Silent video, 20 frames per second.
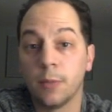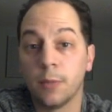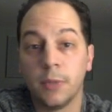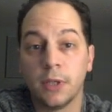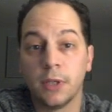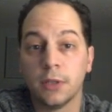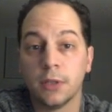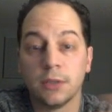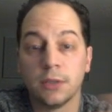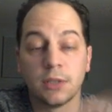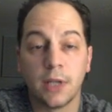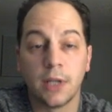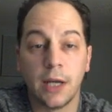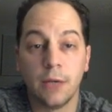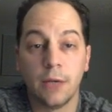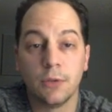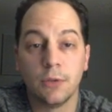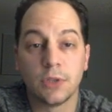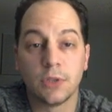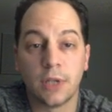because I
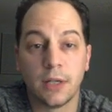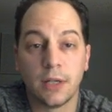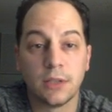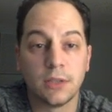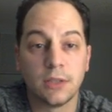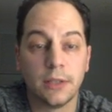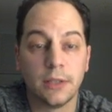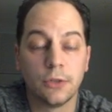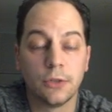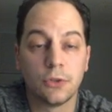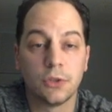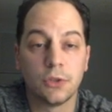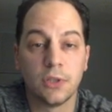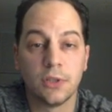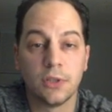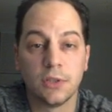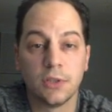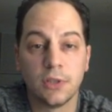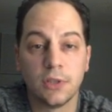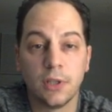was honestly interested in
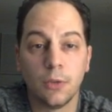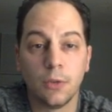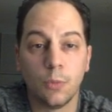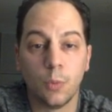seeing